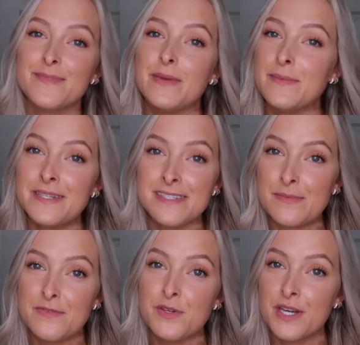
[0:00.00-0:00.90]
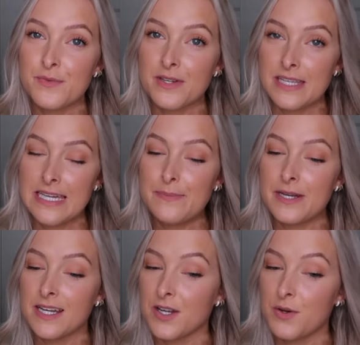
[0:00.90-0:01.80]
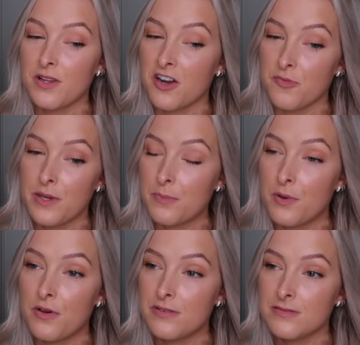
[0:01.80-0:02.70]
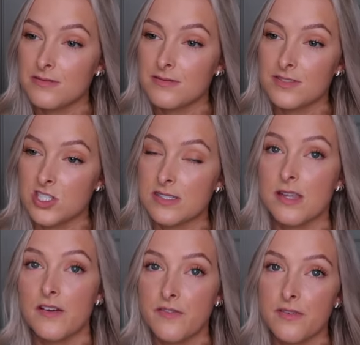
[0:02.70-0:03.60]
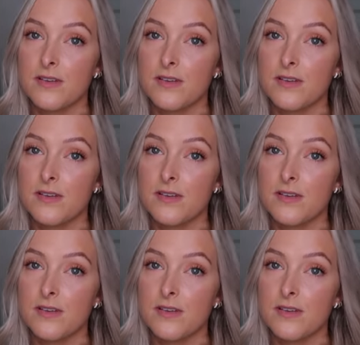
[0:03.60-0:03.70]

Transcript: Maybe some of you can relate, but I know a lot of people just love,